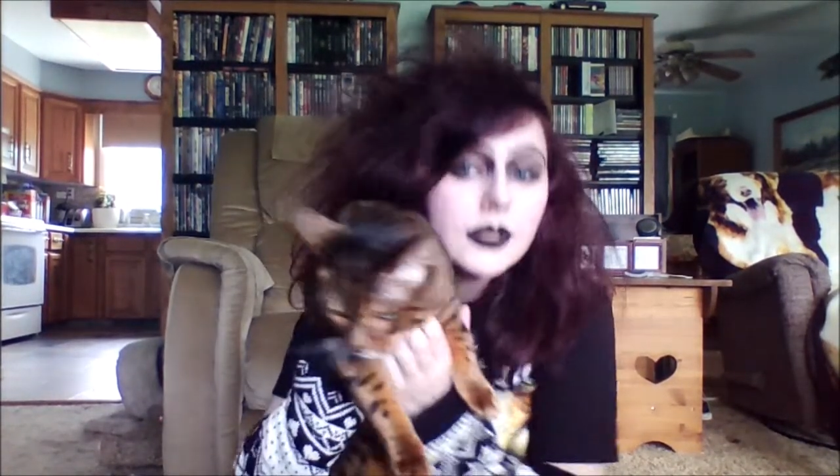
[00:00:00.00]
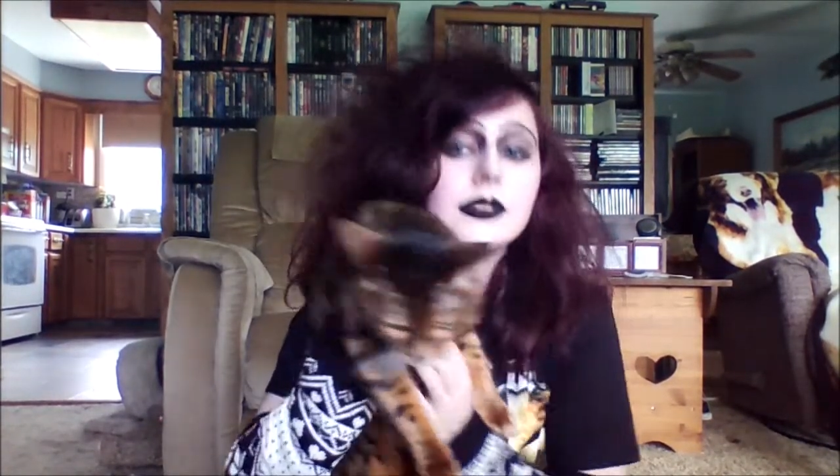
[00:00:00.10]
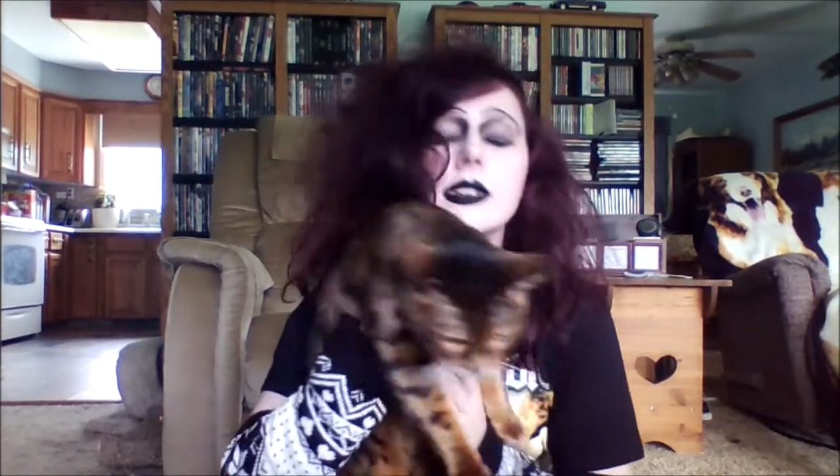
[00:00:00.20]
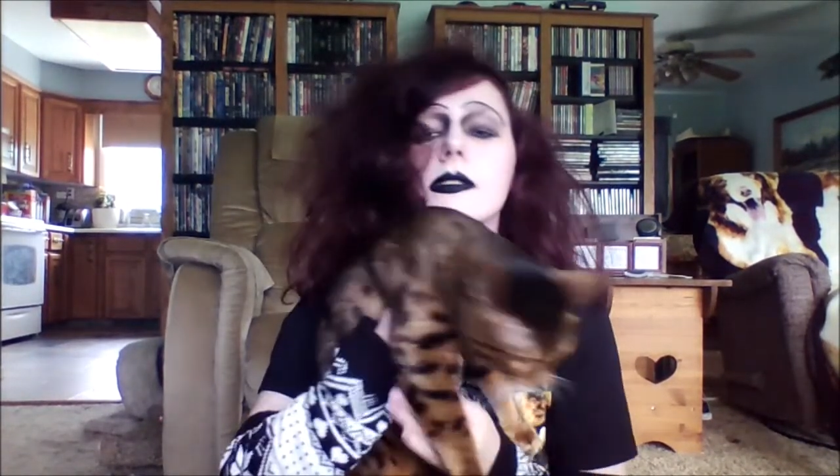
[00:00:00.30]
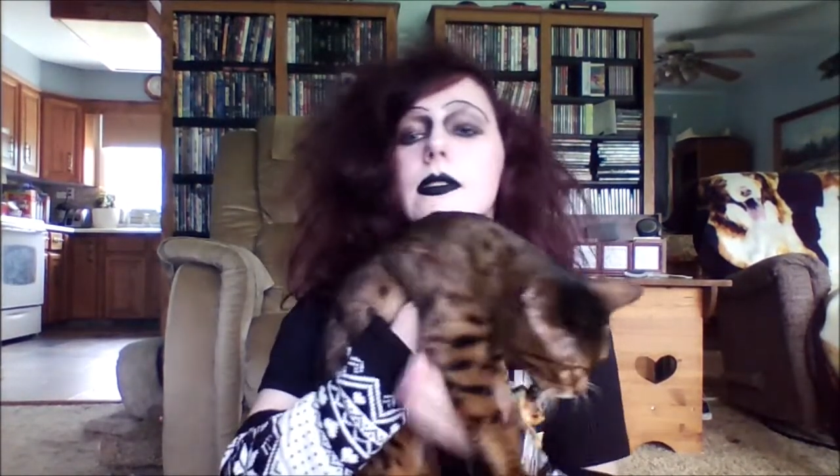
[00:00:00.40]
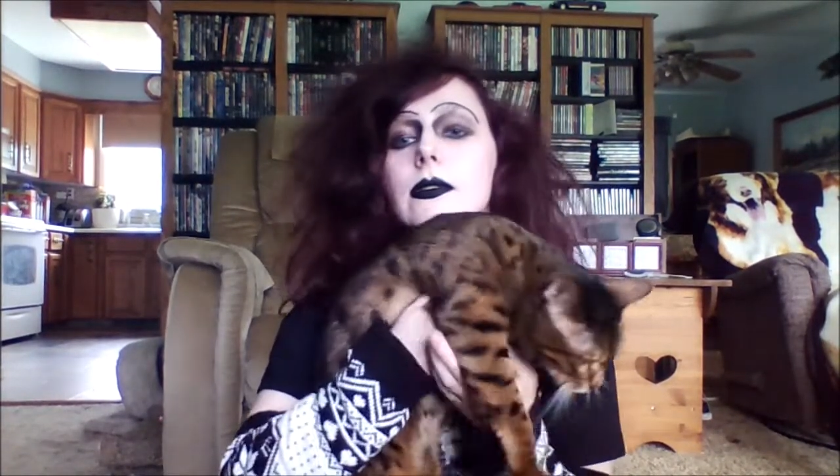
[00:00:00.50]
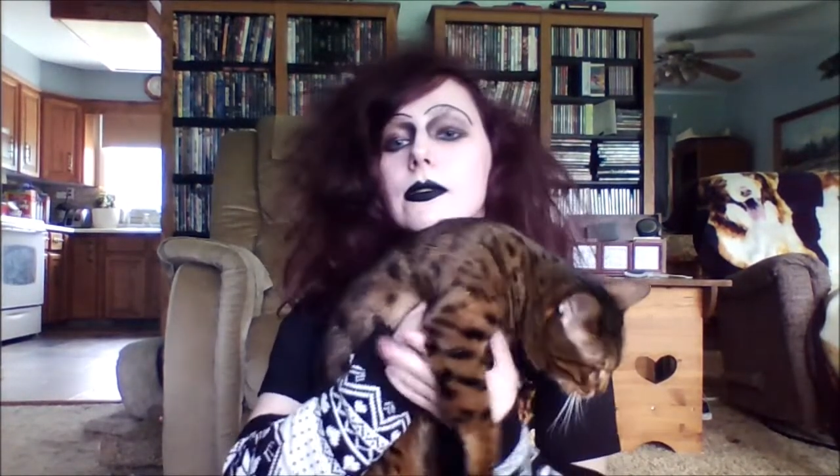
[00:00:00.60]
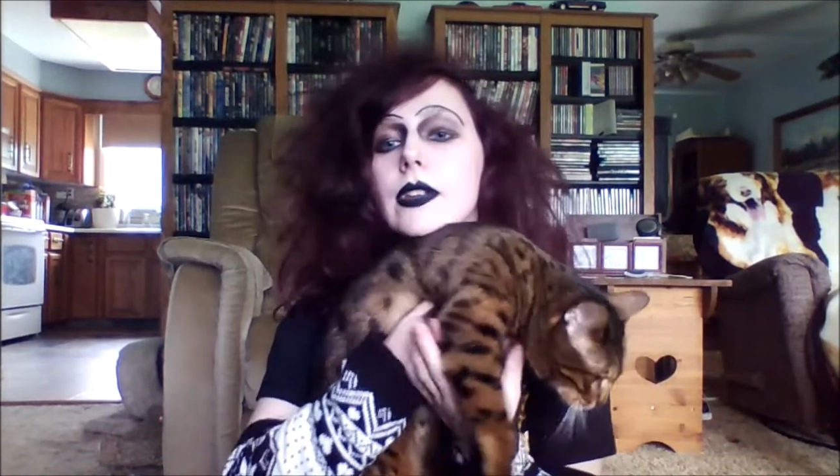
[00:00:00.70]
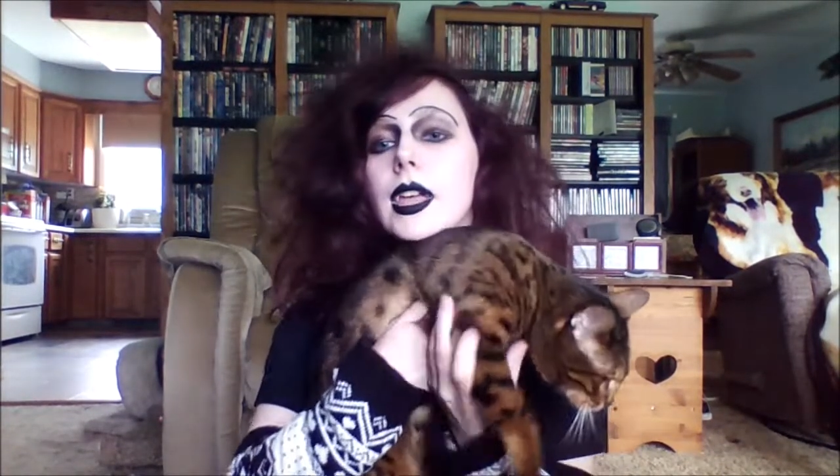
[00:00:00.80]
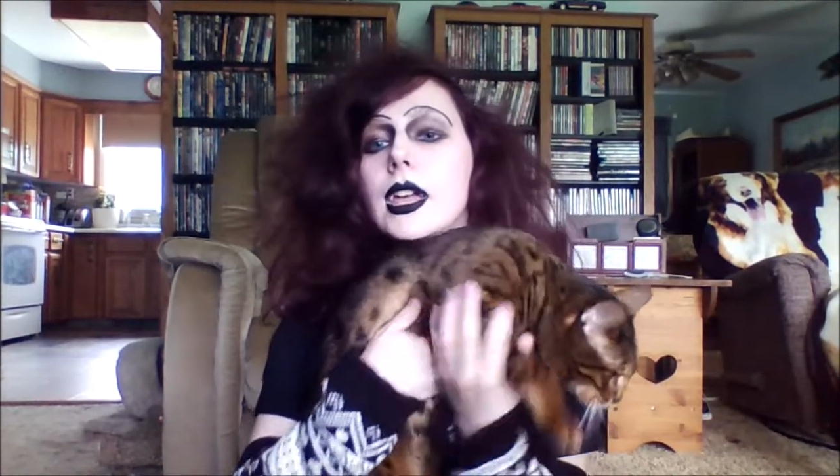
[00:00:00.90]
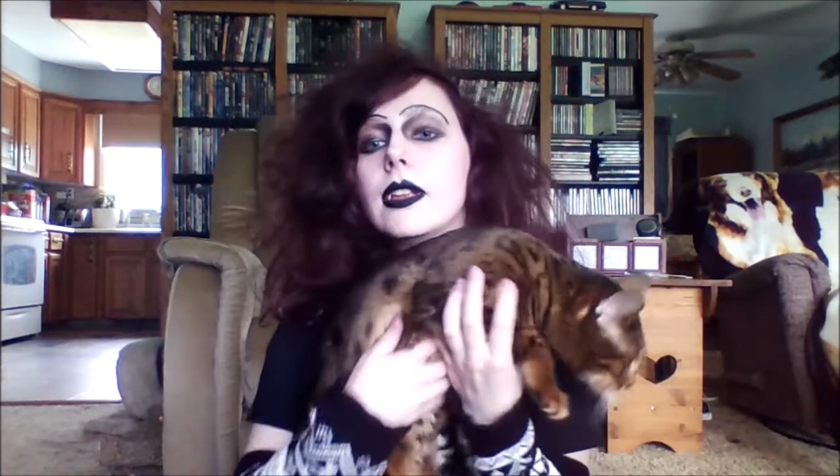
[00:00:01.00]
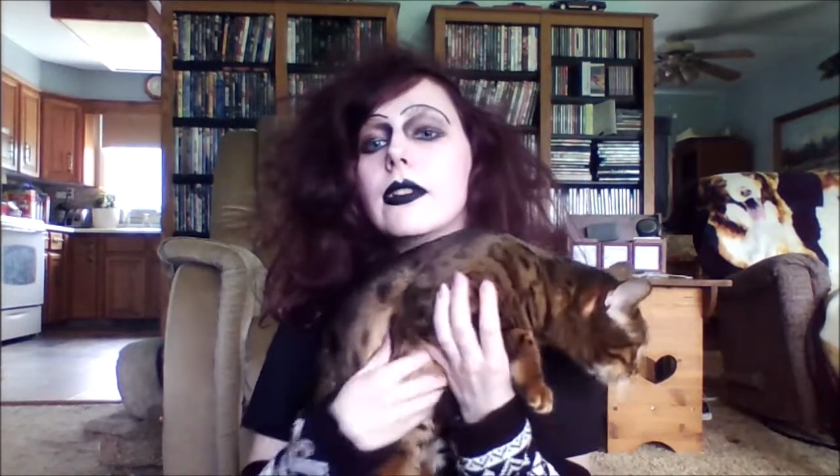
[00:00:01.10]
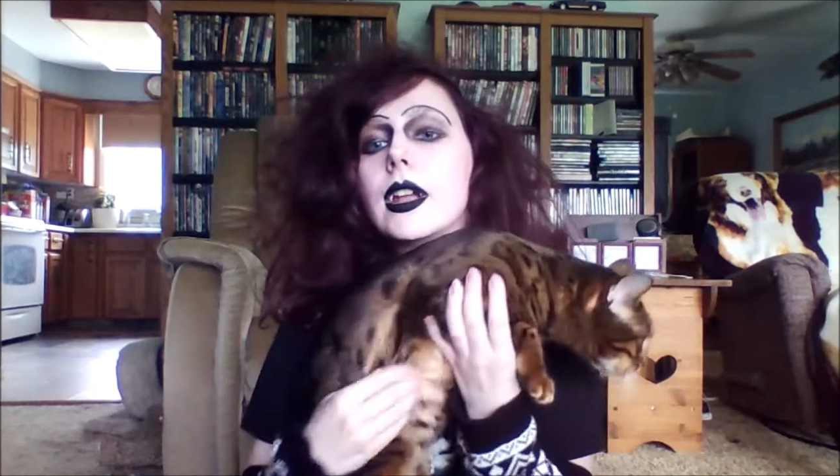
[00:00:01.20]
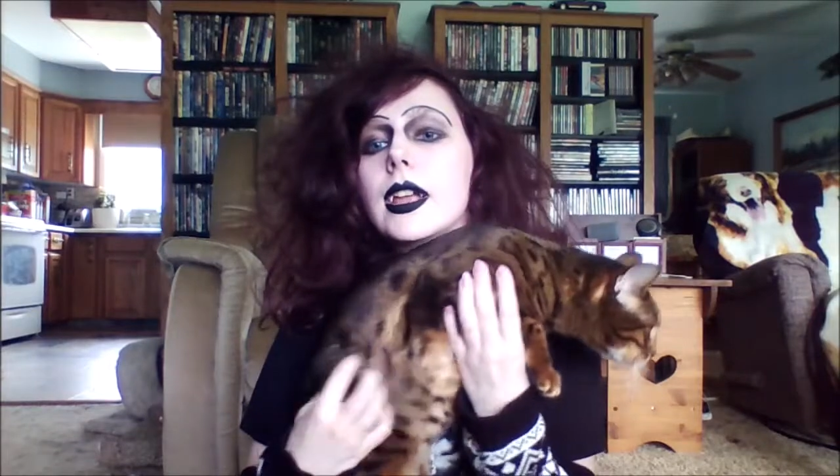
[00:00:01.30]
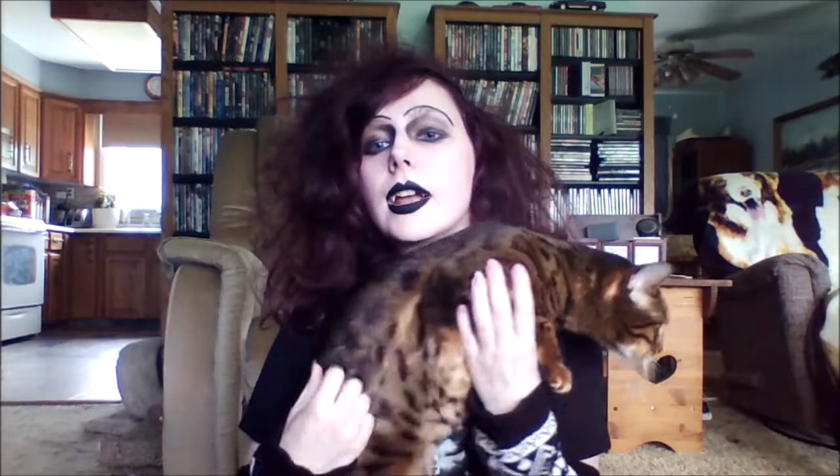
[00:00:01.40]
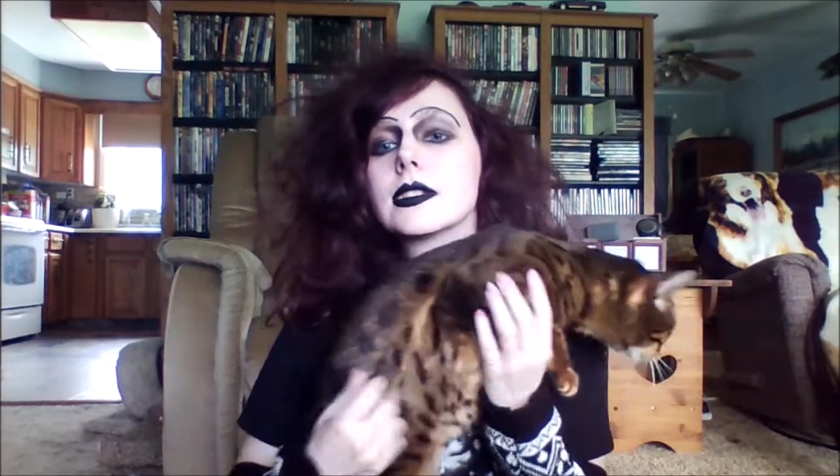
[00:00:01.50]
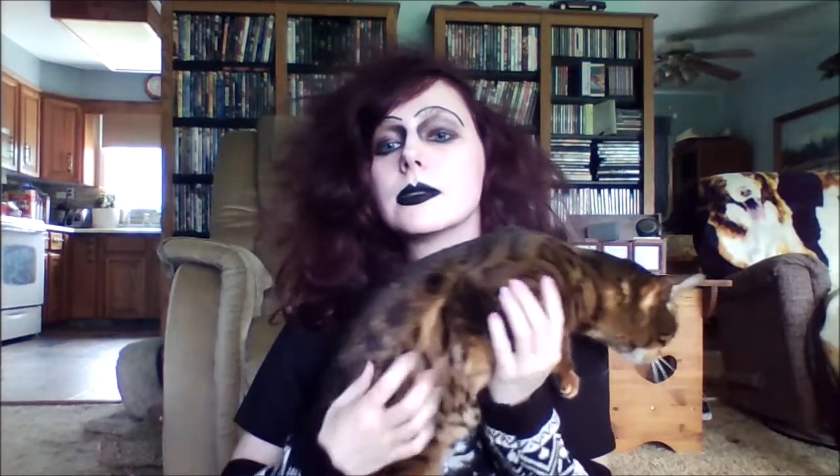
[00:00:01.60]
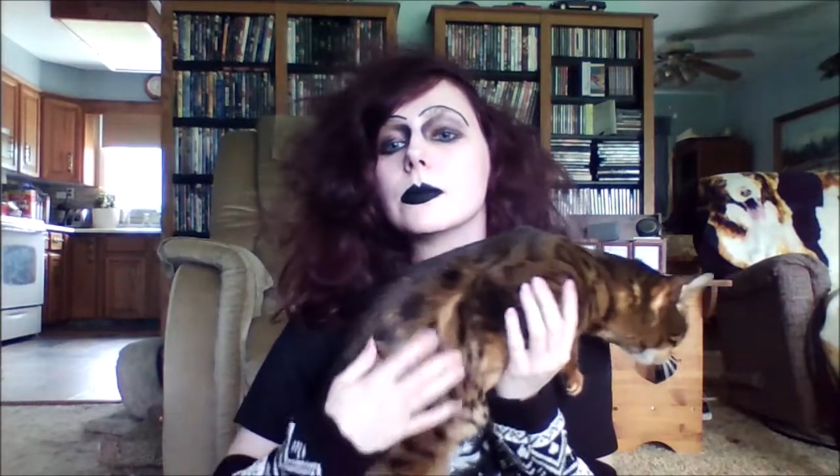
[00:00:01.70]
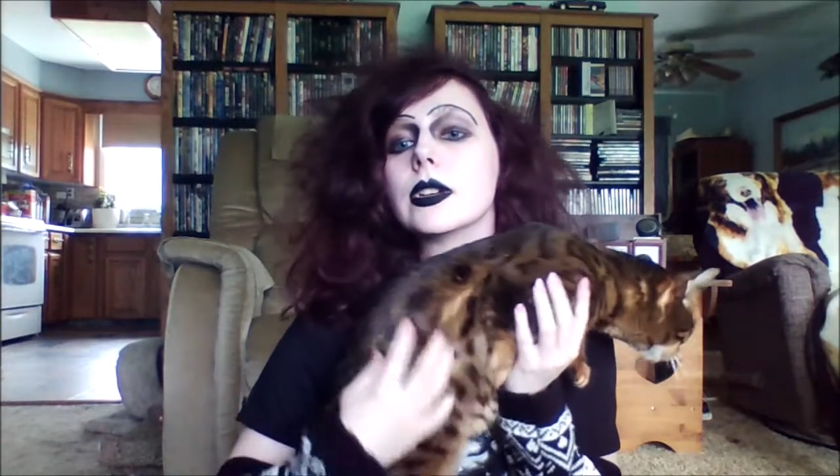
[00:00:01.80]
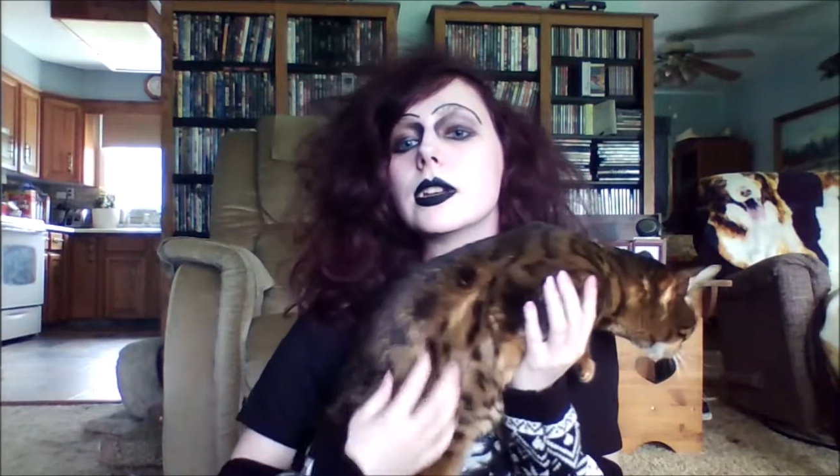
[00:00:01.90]
See, very, very
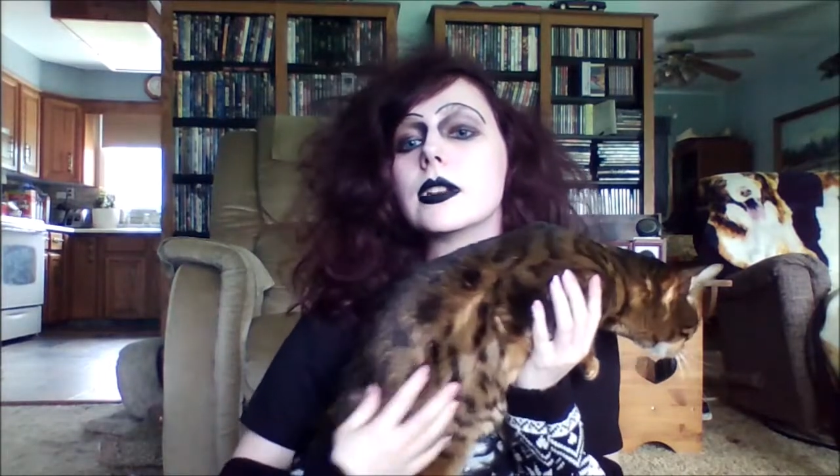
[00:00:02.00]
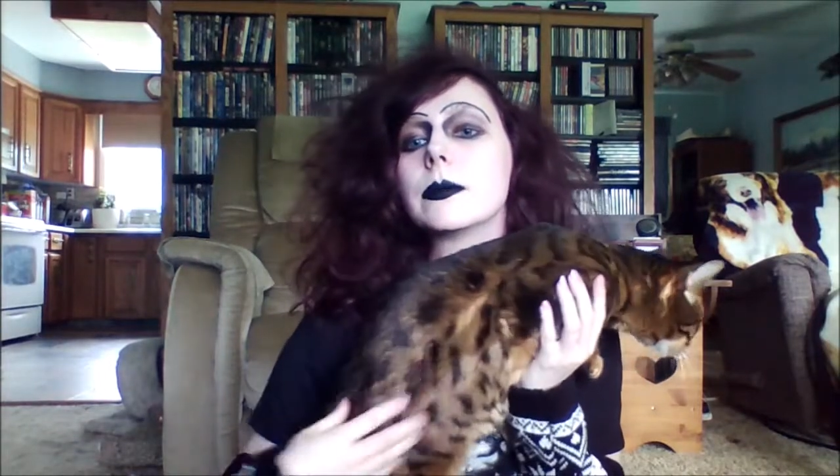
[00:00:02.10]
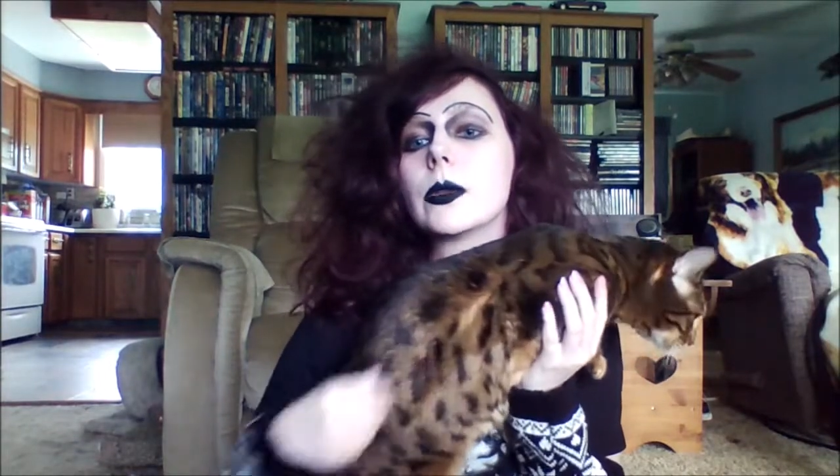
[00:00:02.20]
handsome breed.